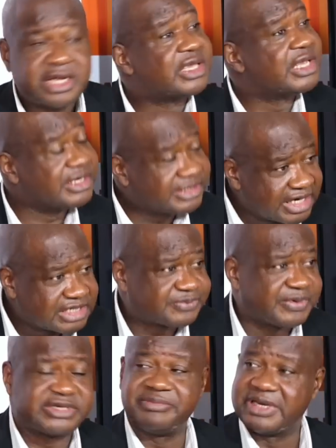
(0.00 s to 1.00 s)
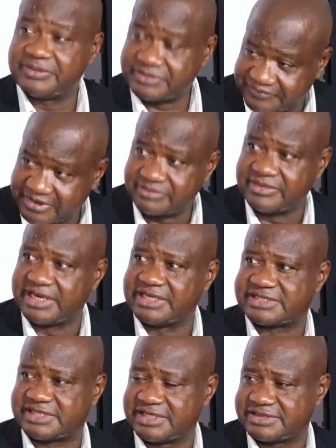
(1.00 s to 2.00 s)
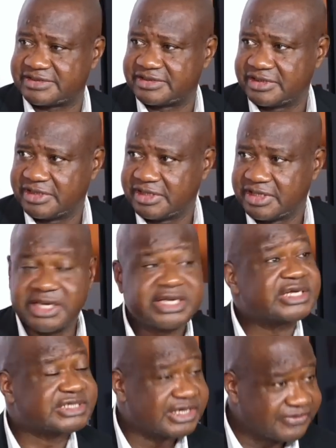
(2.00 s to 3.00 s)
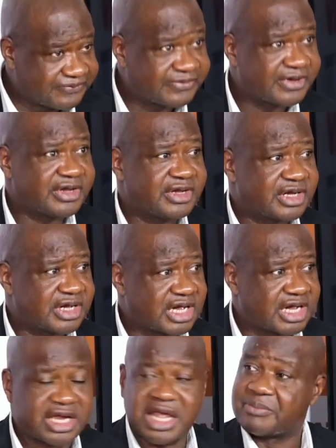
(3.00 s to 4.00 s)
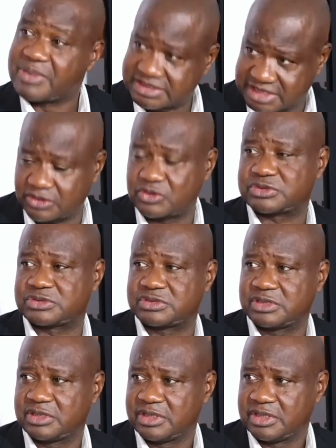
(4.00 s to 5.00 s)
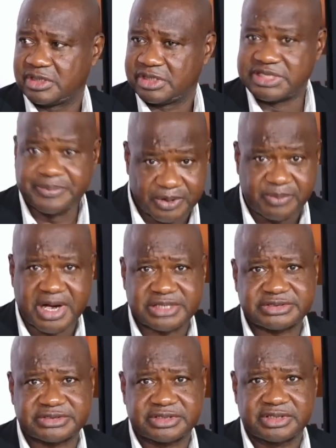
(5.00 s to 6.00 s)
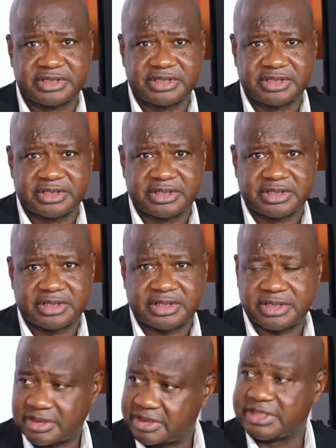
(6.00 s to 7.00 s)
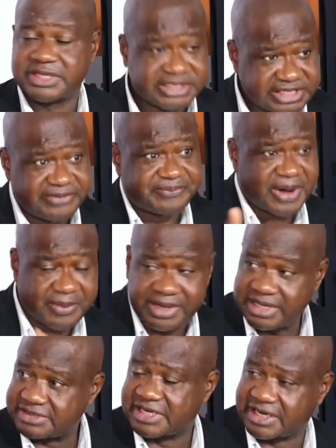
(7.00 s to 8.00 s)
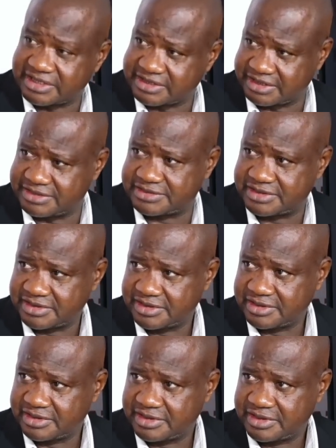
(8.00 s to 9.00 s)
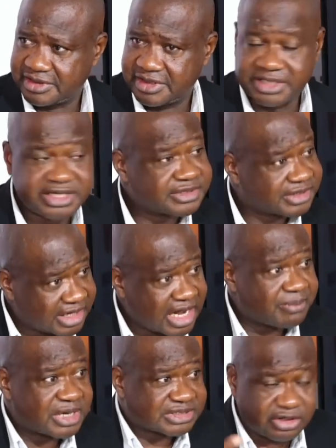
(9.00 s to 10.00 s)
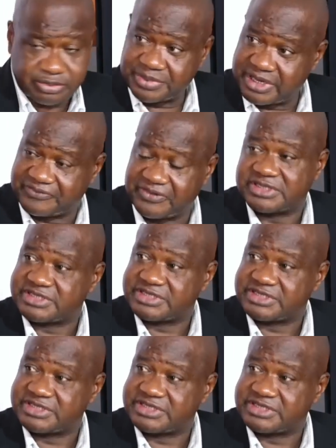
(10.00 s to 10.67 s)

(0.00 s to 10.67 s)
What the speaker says: He deals with different ministries. He receives ambassadors, diplomats. He receives permanent secretaries, ambassador briefing,